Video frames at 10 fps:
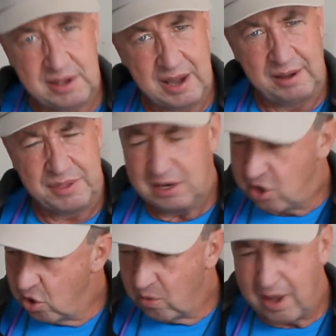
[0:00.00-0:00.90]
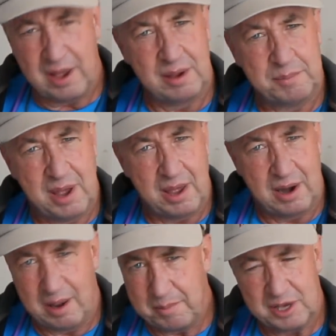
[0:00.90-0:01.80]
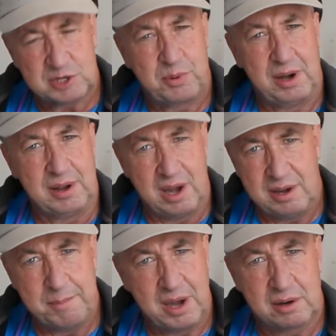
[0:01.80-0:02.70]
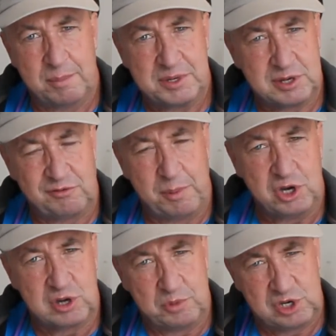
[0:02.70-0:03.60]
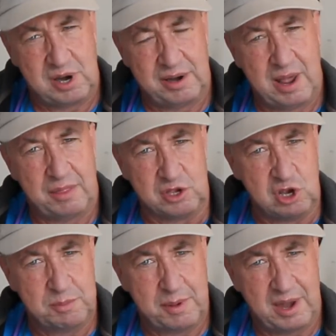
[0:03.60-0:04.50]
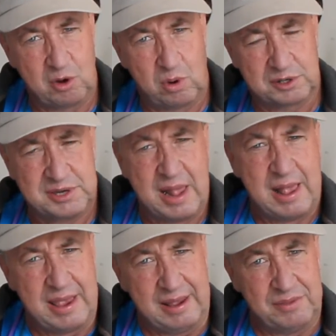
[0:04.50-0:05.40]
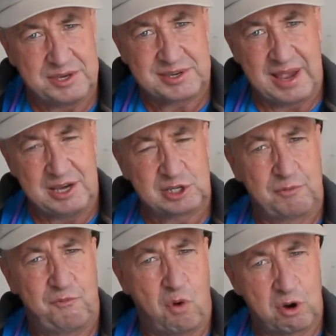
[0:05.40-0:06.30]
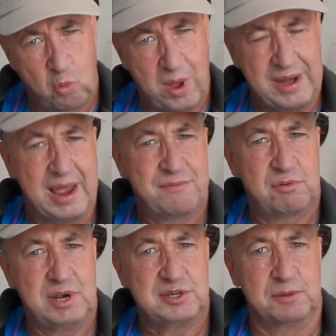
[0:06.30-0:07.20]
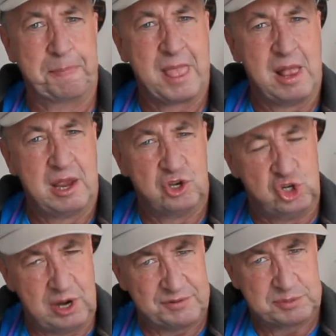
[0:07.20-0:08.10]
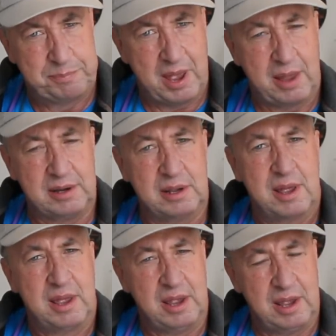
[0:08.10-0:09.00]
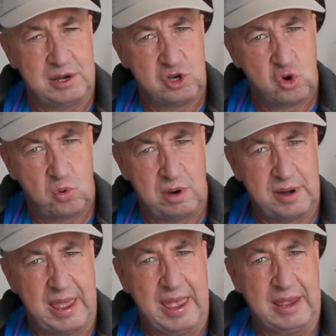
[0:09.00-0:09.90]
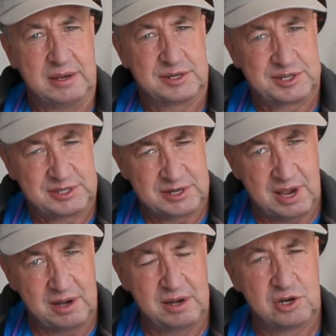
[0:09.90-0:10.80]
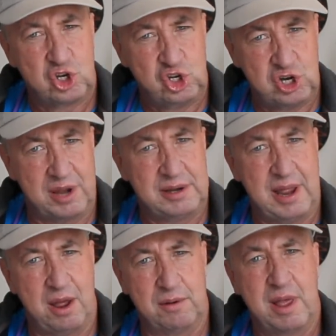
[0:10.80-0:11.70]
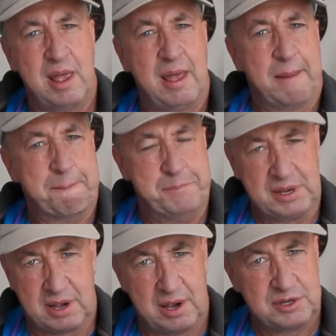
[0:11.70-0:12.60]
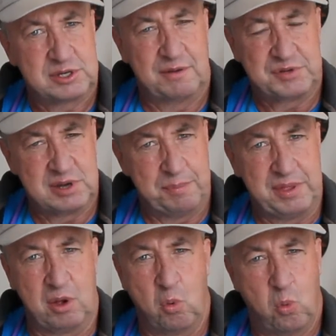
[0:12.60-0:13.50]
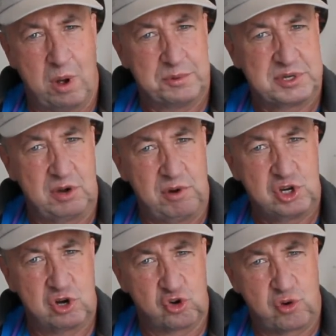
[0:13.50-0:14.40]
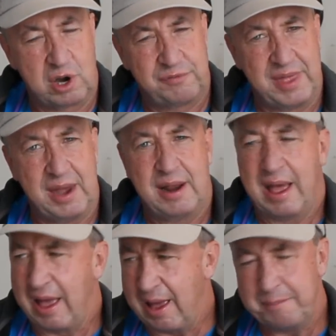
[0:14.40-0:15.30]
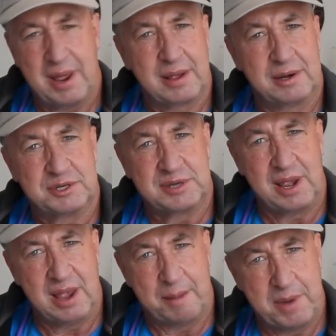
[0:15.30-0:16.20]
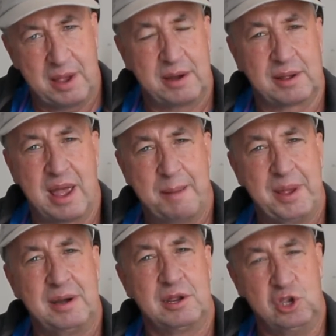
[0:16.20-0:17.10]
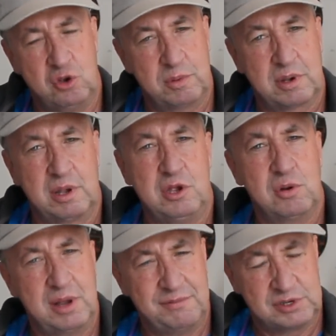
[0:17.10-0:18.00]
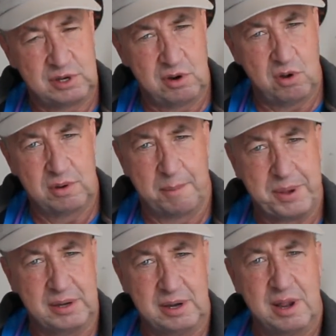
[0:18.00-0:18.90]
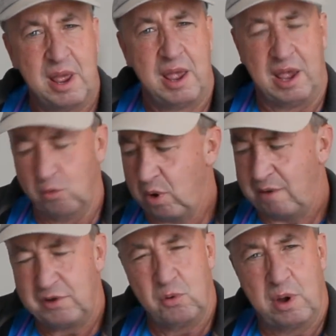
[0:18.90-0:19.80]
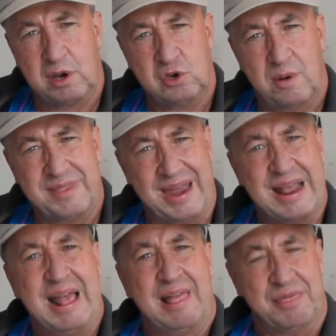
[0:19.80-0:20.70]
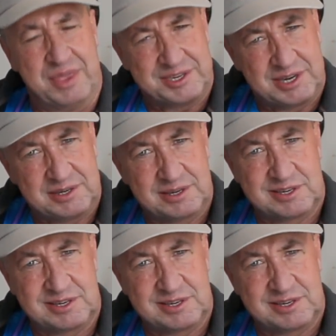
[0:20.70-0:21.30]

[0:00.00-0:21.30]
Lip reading: you anything? No, I am not. I'm not spreading any medical misinformation. I'm just telling you how the human body works. In this case, for whatever reason, Jeff's body endured a sudden shutdown because of something. What was the original trigger for that? I'm not going to say. I'm not going to comment. You leave it to your own opinion and whatever you want to do on that. This is the